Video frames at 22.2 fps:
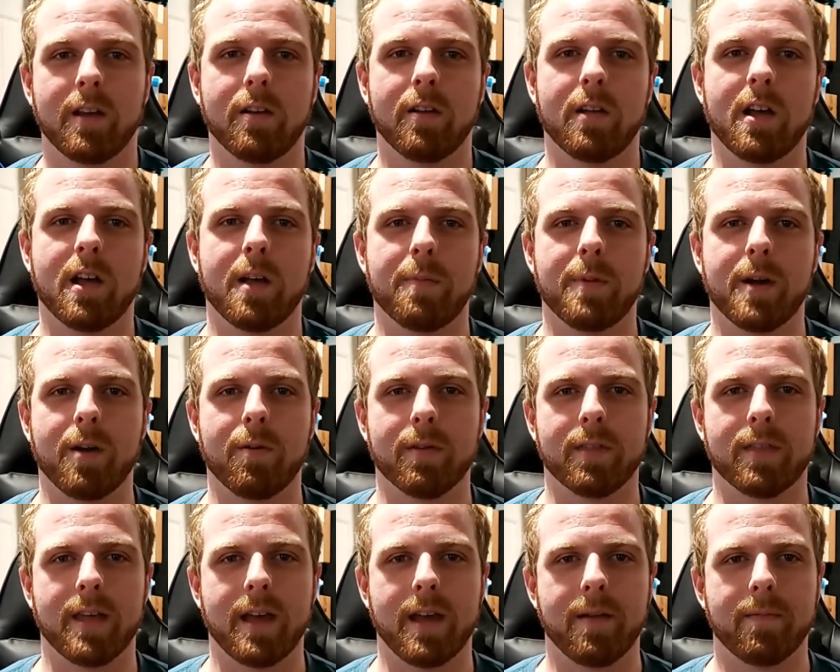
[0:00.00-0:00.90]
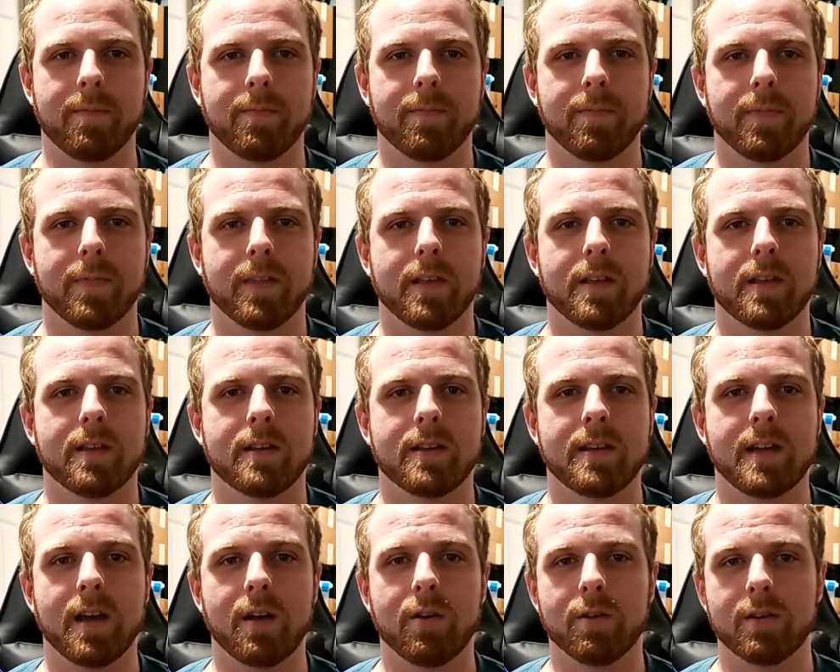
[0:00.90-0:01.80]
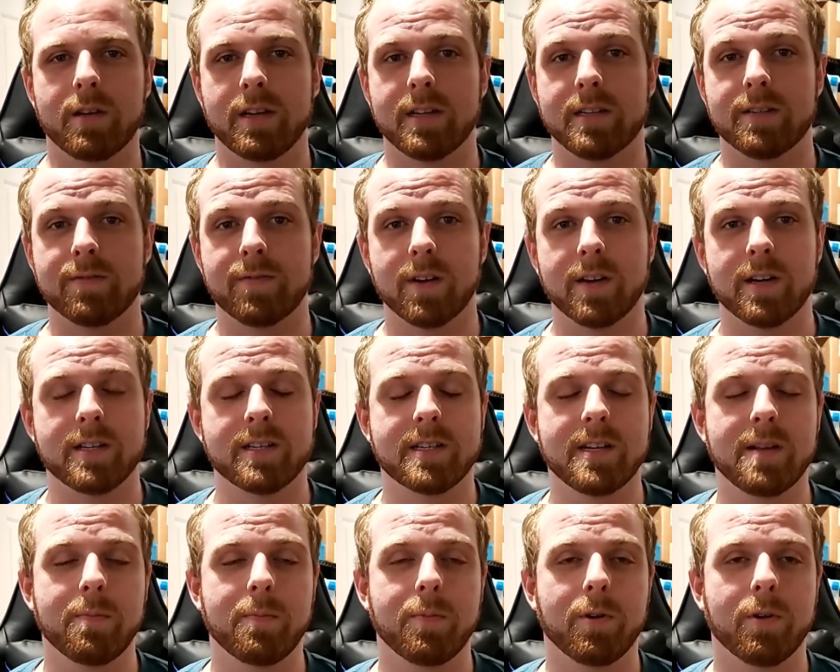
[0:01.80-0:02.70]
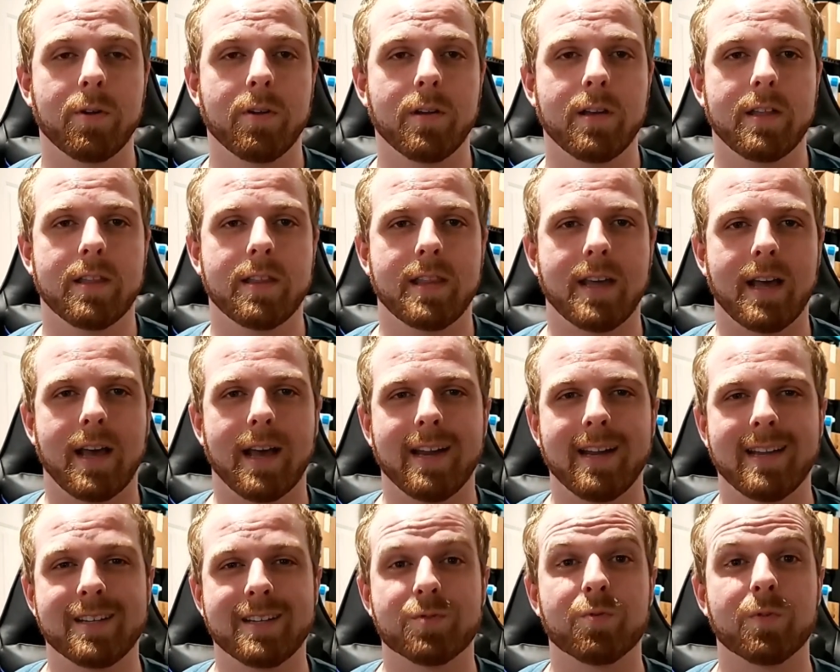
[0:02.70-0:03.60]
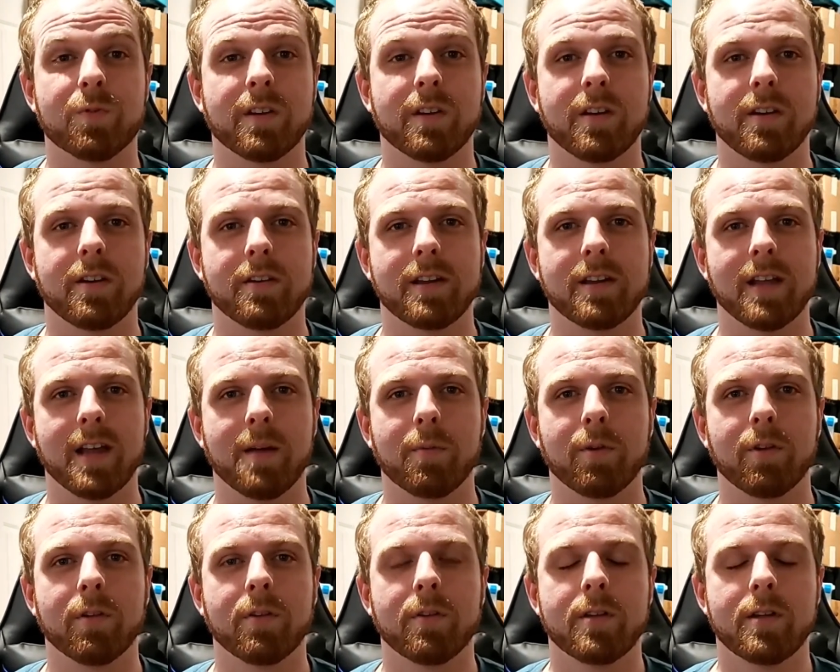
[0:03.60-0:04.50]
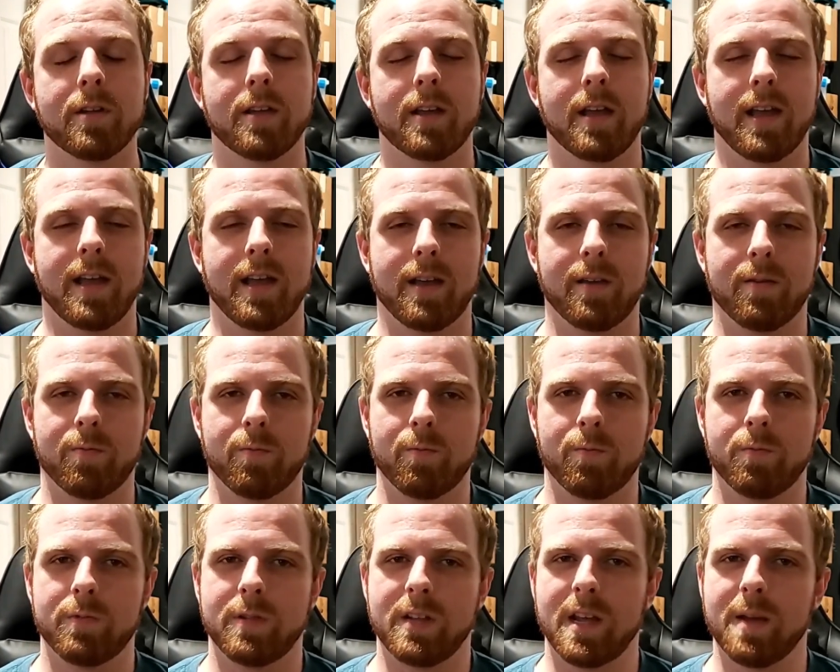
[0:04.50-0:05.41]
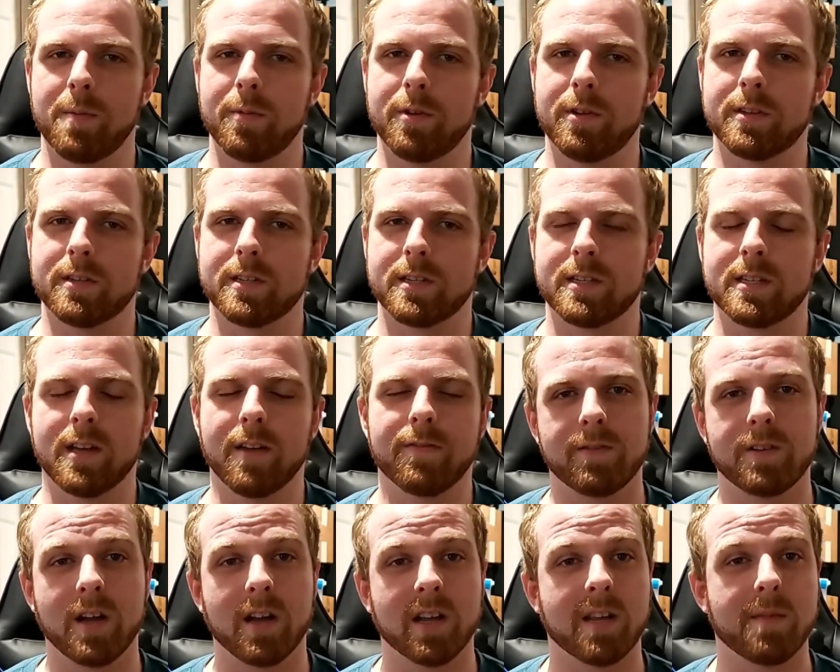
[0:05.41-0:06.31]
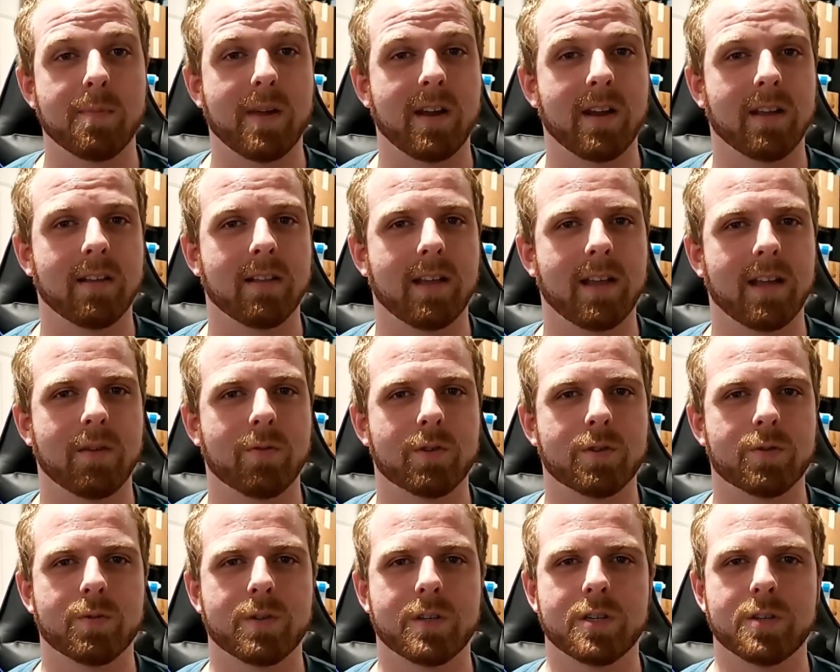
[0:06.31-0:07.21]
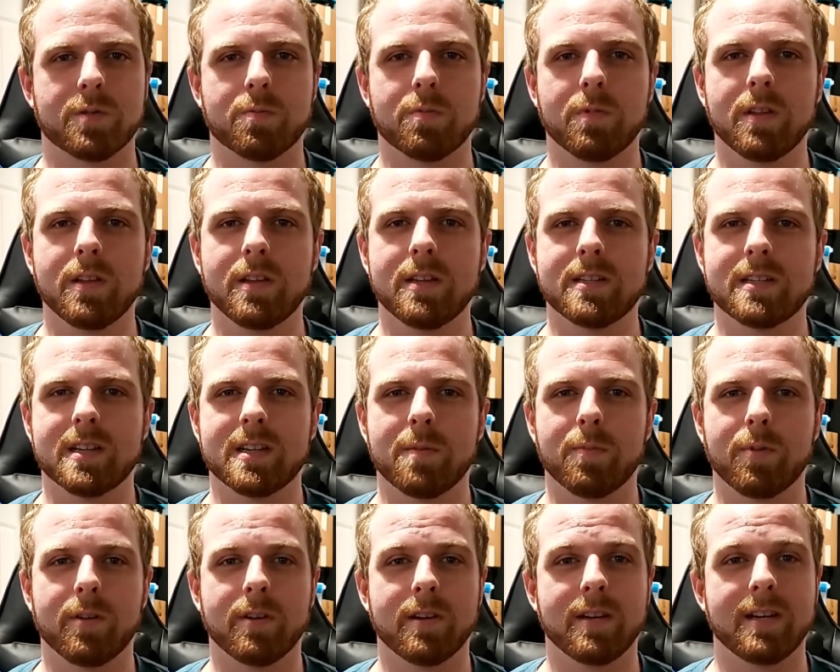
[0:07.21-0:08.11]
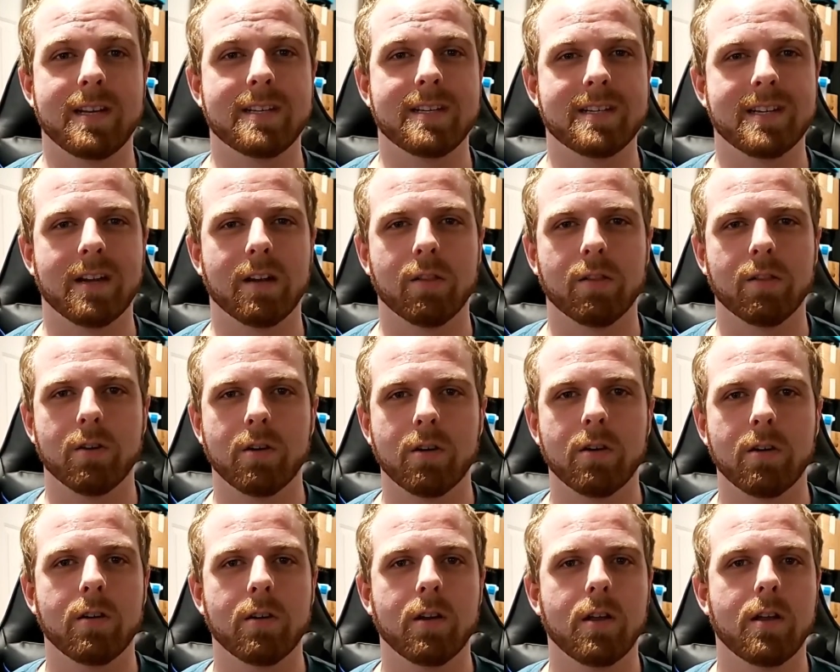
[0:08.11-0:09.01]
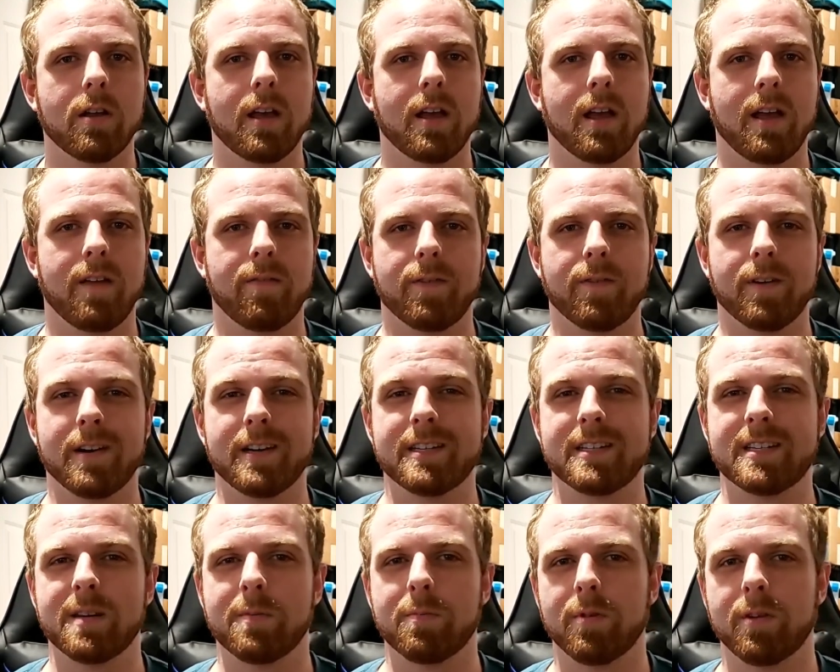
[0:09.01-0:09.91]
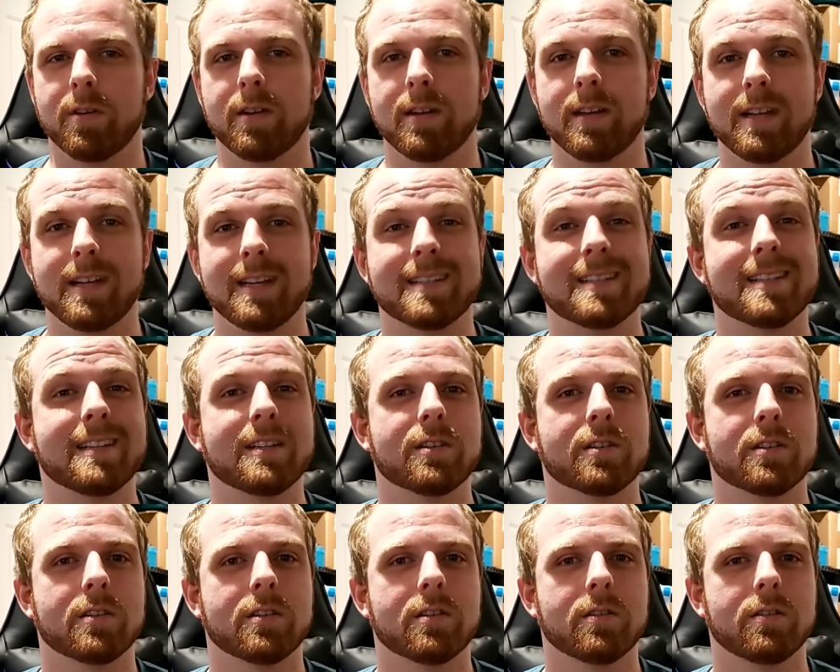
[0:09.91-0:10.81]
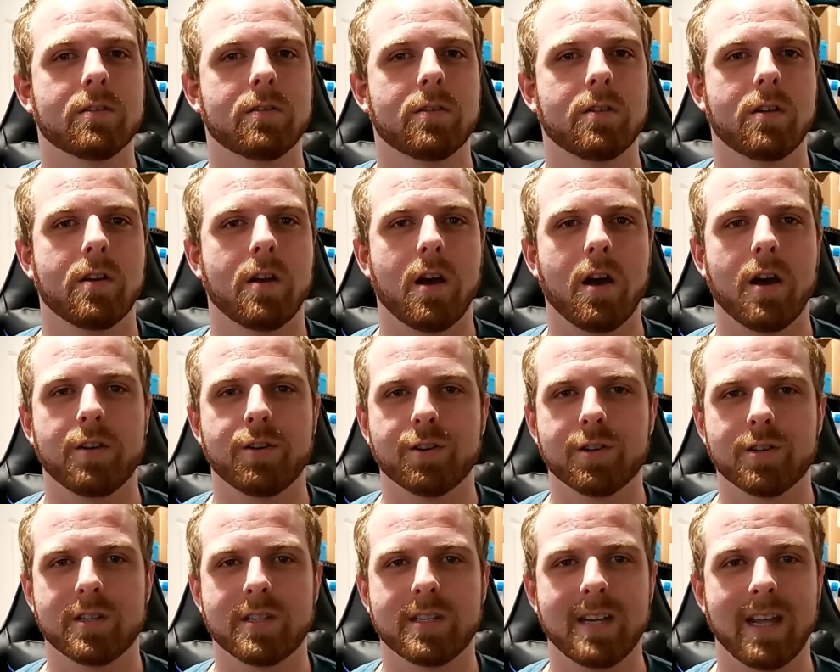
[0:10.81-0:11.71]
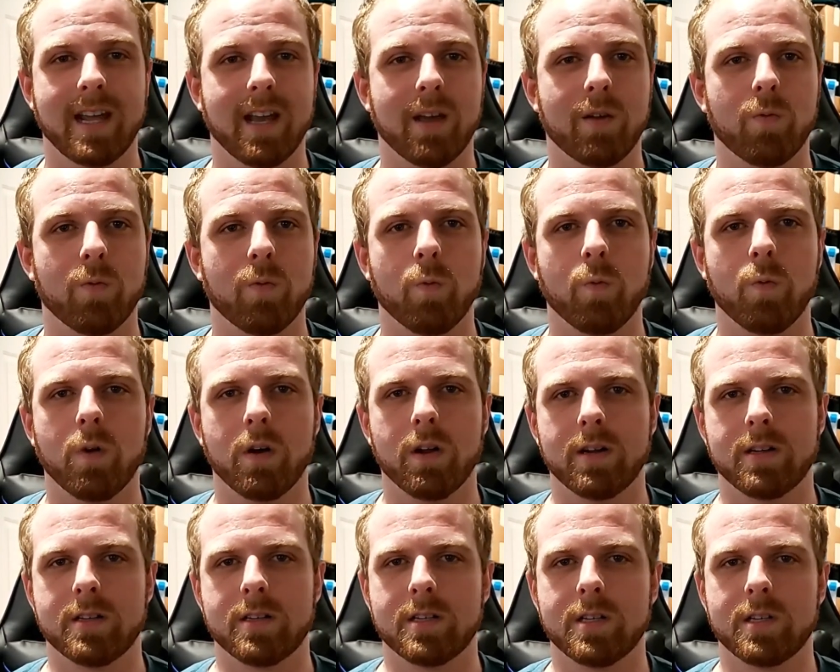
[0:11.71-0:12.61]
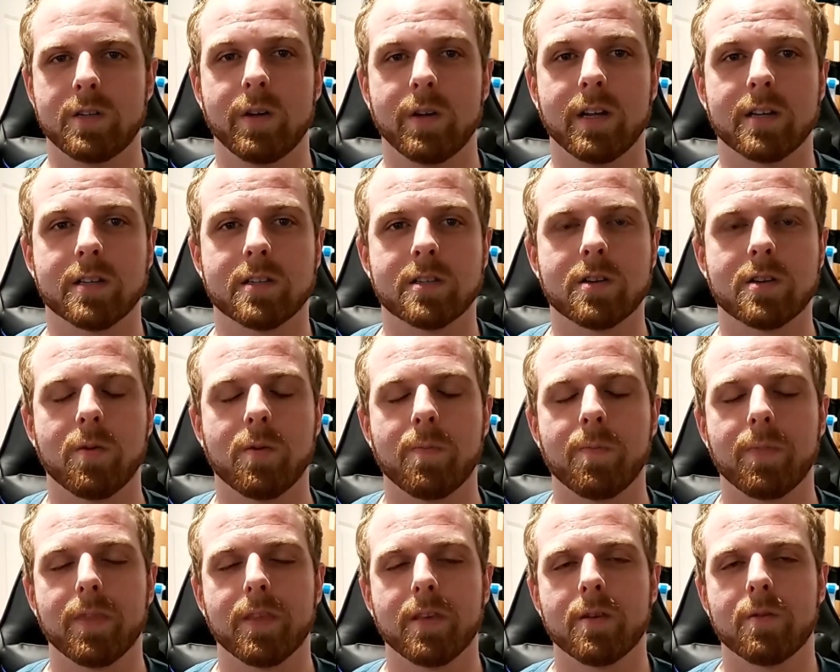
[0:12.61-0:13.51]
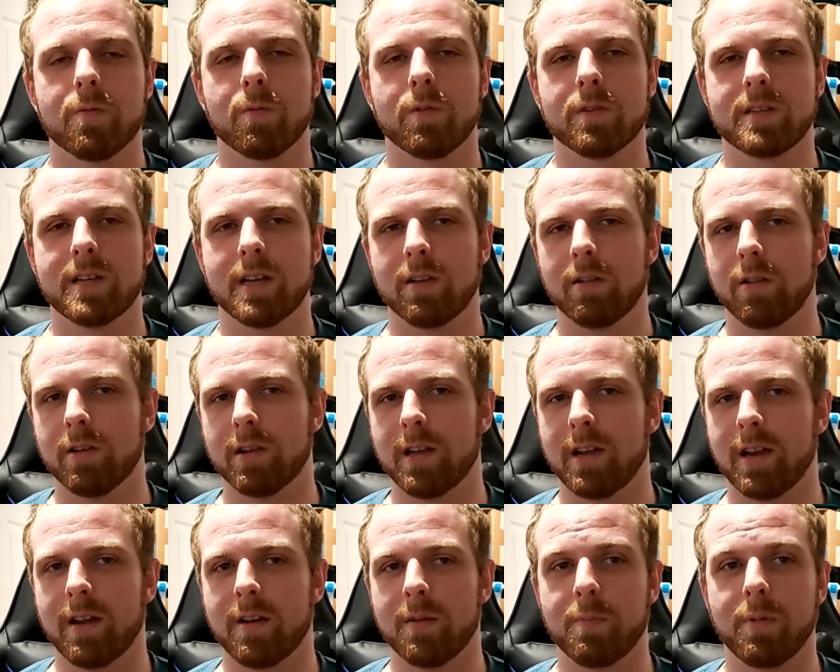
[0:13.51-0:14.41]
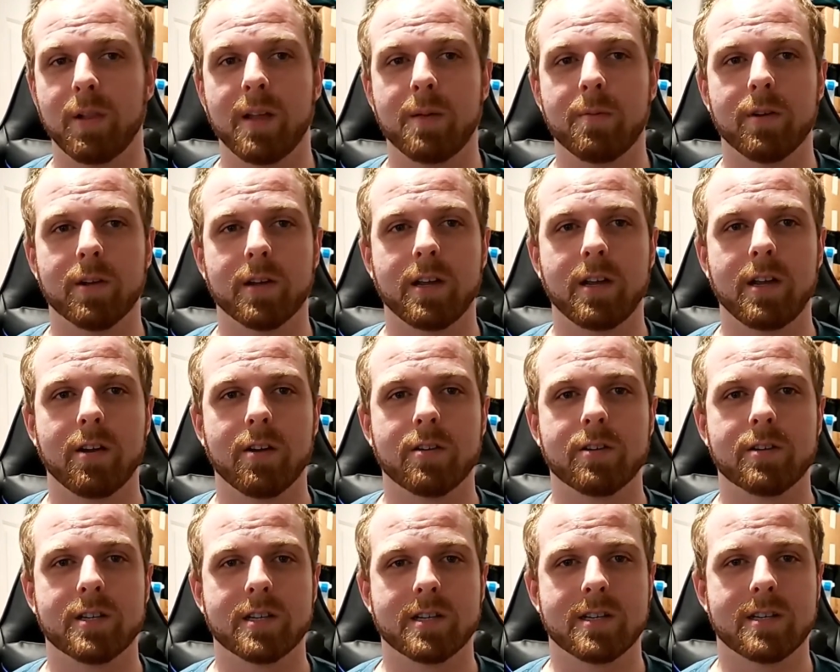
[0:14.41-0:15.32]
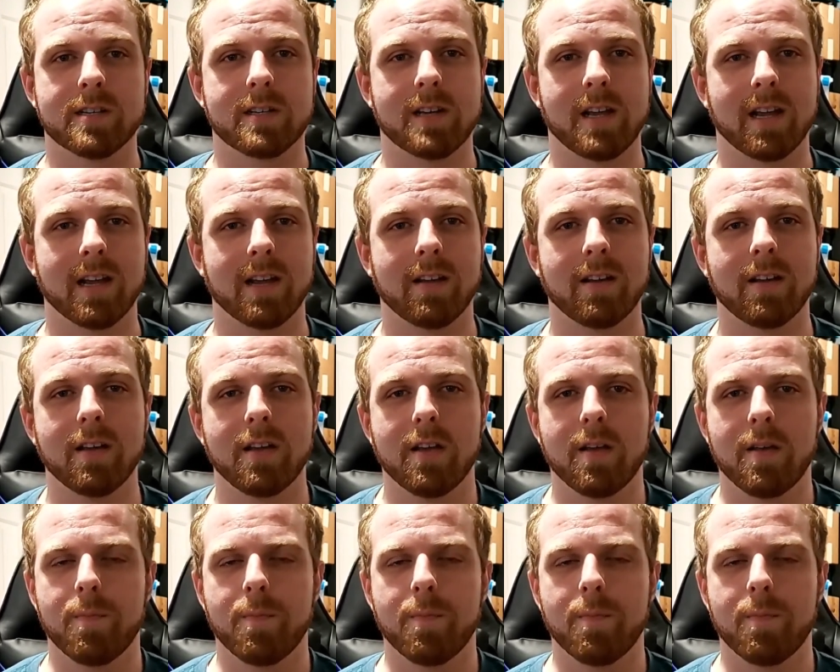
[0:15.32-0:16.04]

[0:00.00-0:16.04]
it'll help out with that. Now, it's very simple in that it's written in YAML. And YAML is a self-documenting language, which is really simple and easy to learn, and very simple and easy to understand what it's doing. And so we'll take a look at a playbook here in just a second.